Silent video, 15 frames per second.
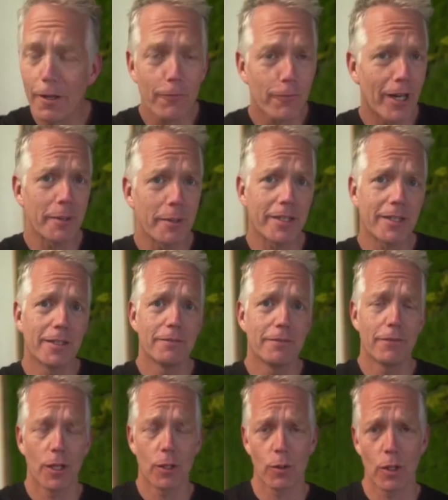Grab it,
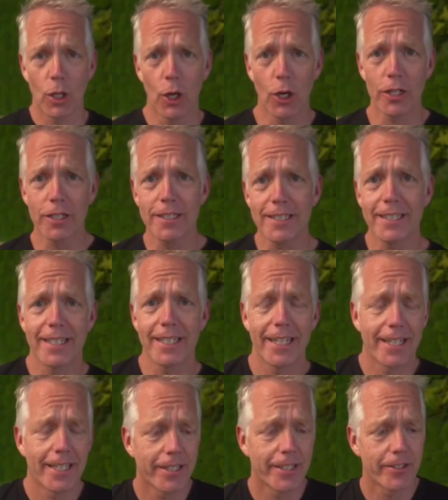follow along,
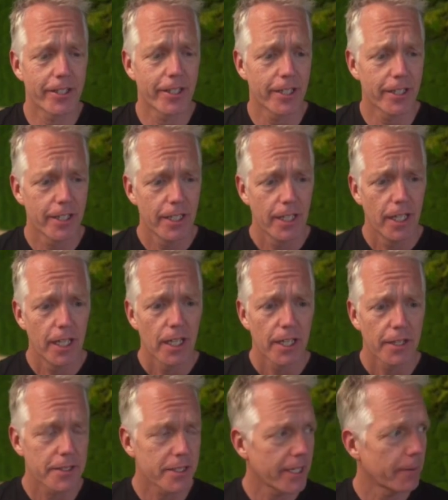and
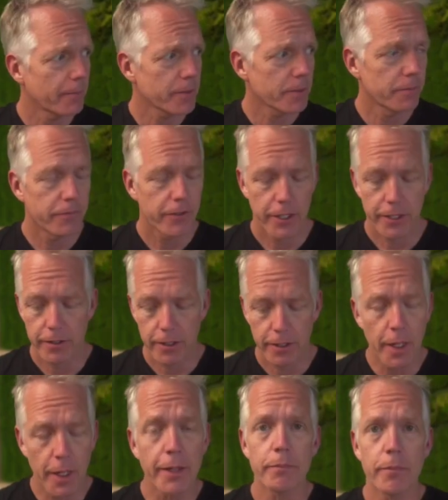let's have some fun.
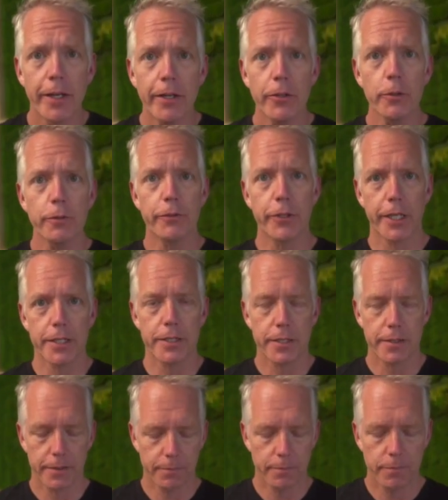I don't know if you guys,
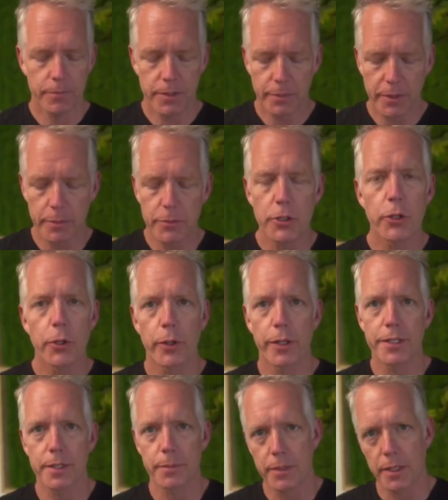sometimes you
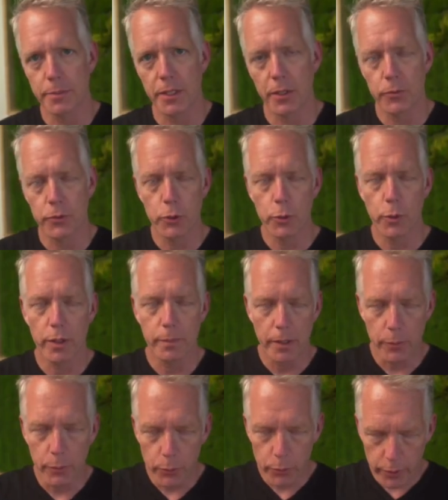notice, sometimes I do wear my
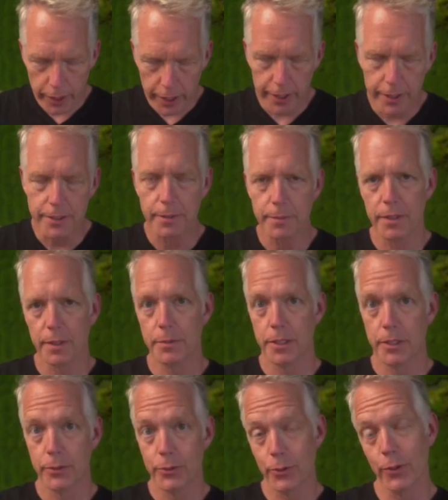ring, sometimes I
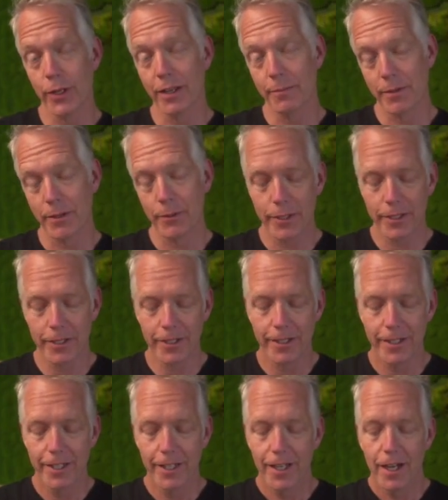don't have my ring on.
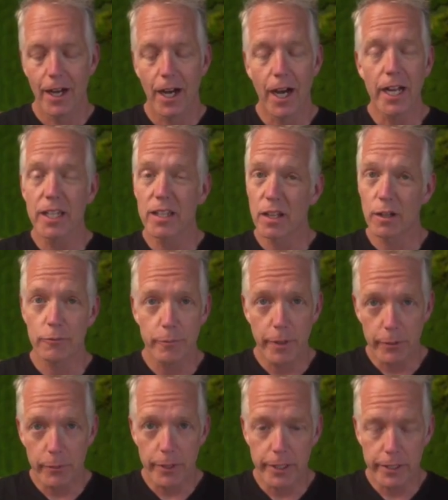I love my
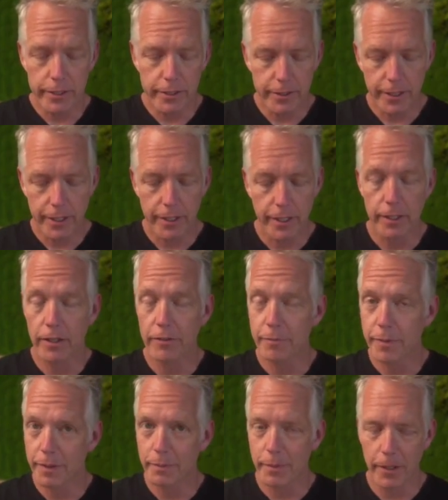ring, I love
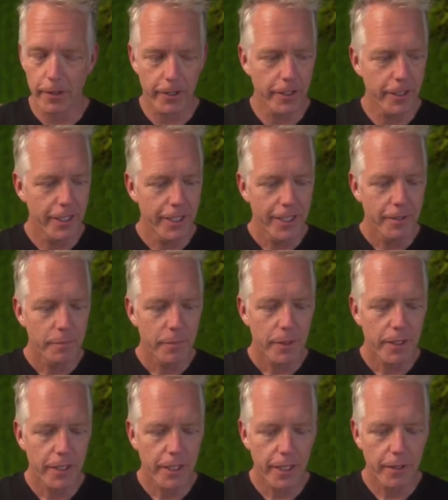being married,
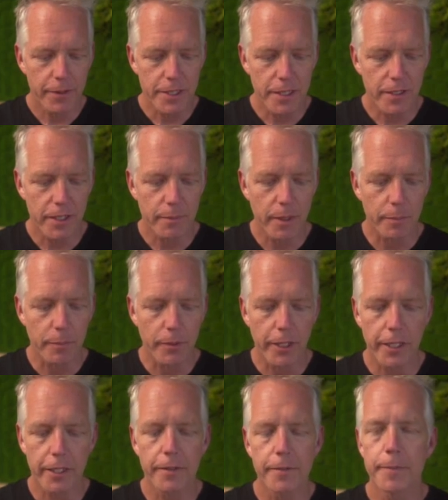but the interesting thing about
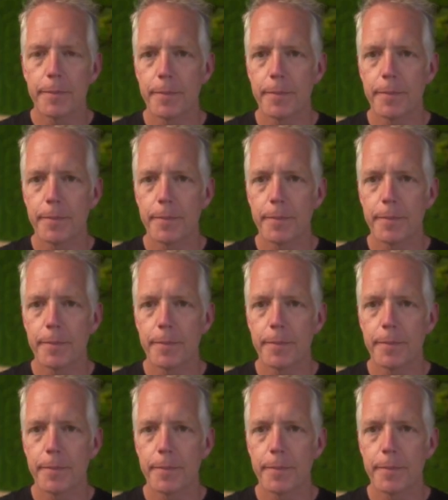playing